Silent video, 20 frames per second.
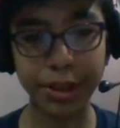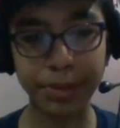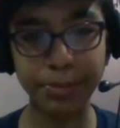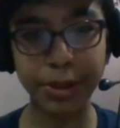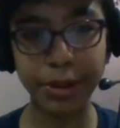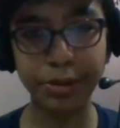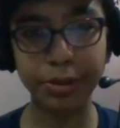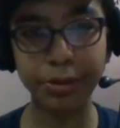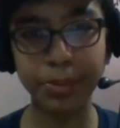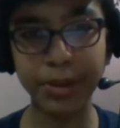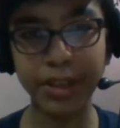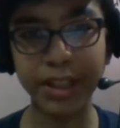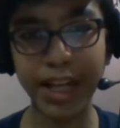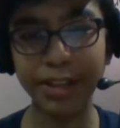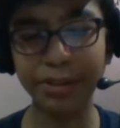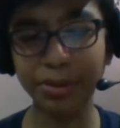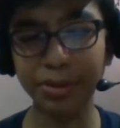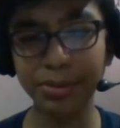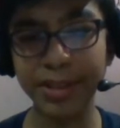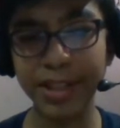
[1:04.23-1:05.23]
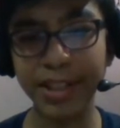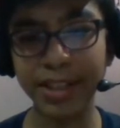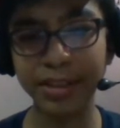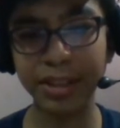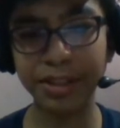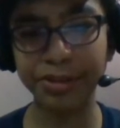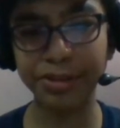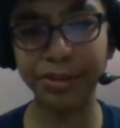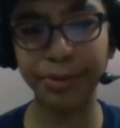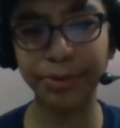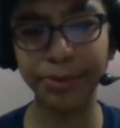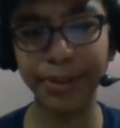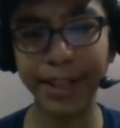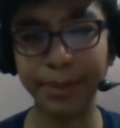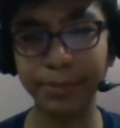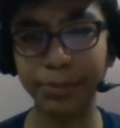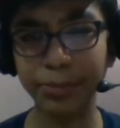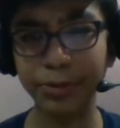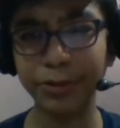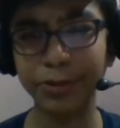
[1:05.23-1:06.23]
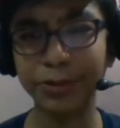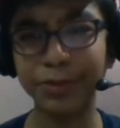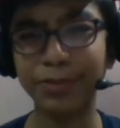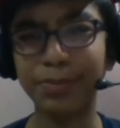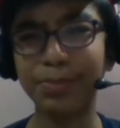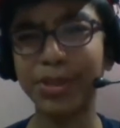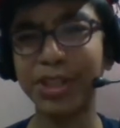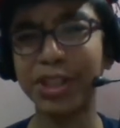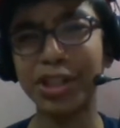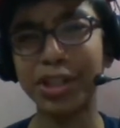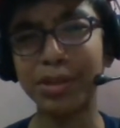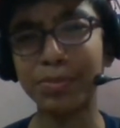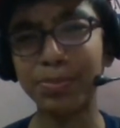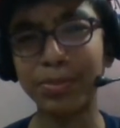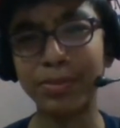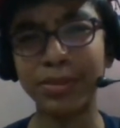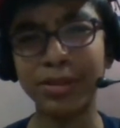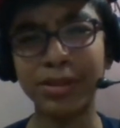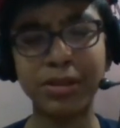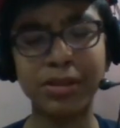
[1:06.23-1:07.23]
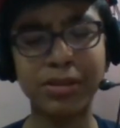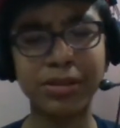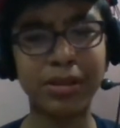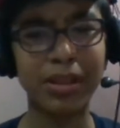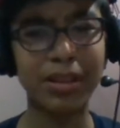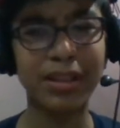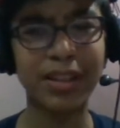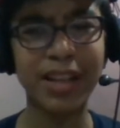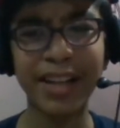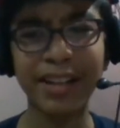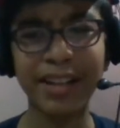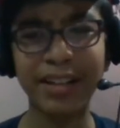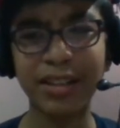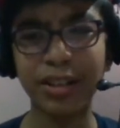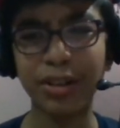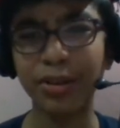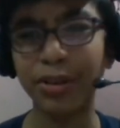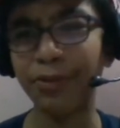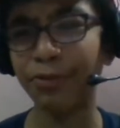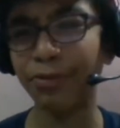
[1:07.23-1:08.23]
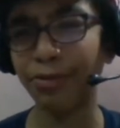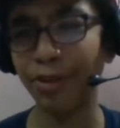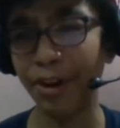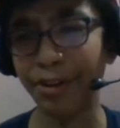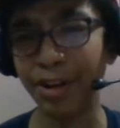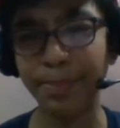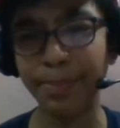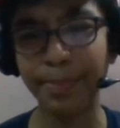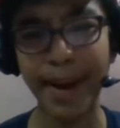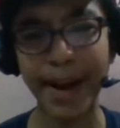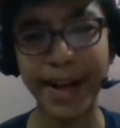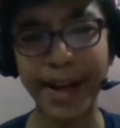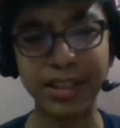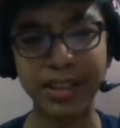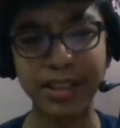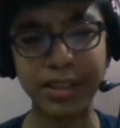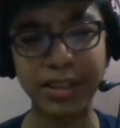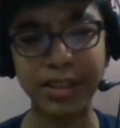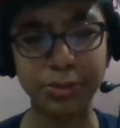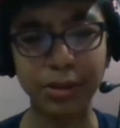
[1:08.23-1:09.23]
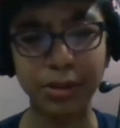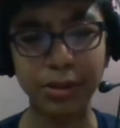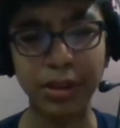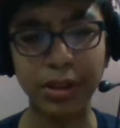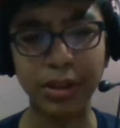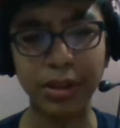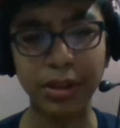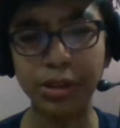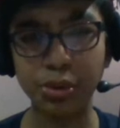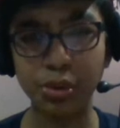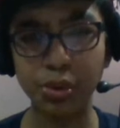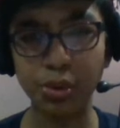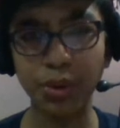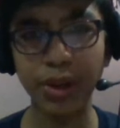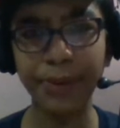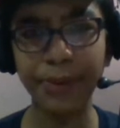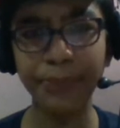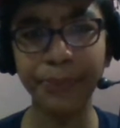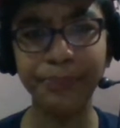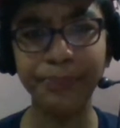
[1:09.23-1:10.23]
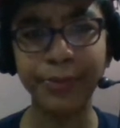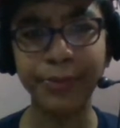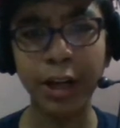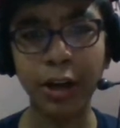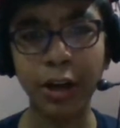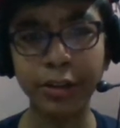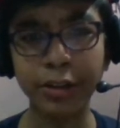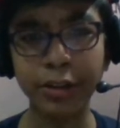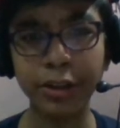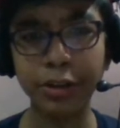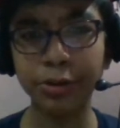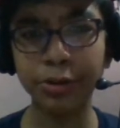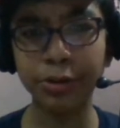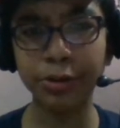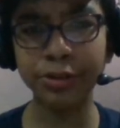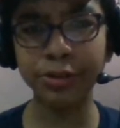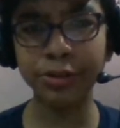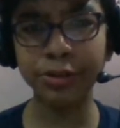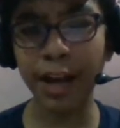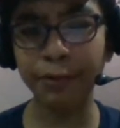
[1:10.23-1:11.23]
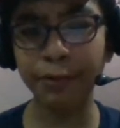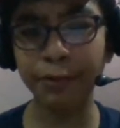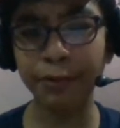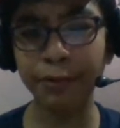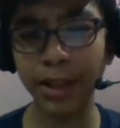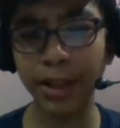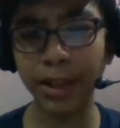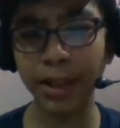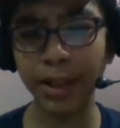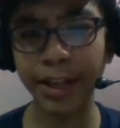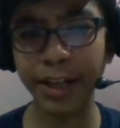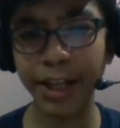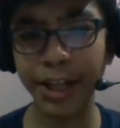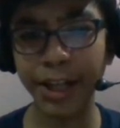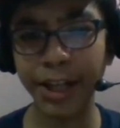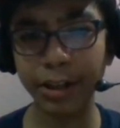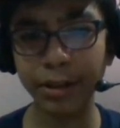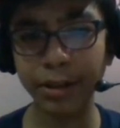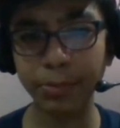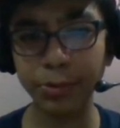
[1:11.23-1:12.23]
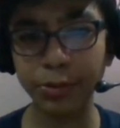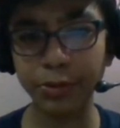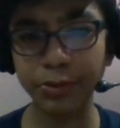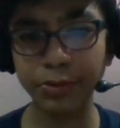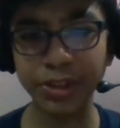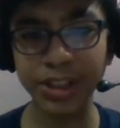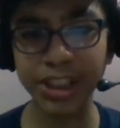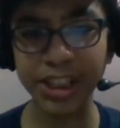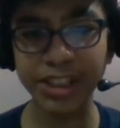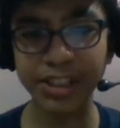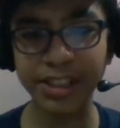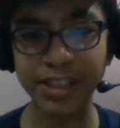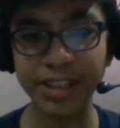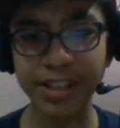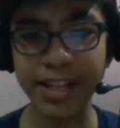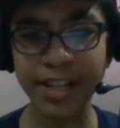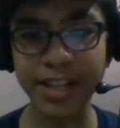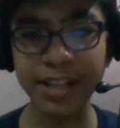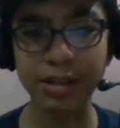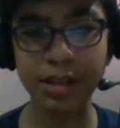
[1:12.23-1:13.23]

d2, but I don't think that's a great move. Bishop is like on a very passive square. On the note, I would play here the move d6.